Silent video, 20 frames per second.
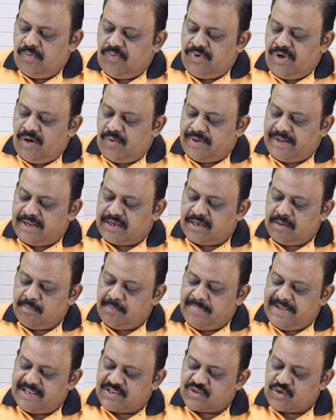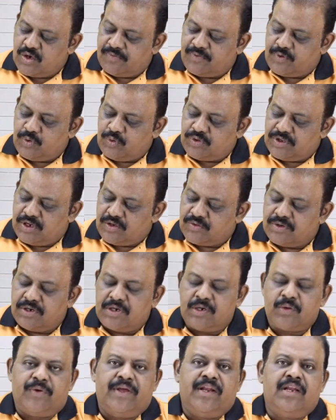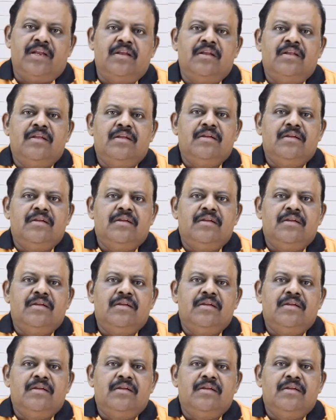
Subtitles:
We have taken base of 2012,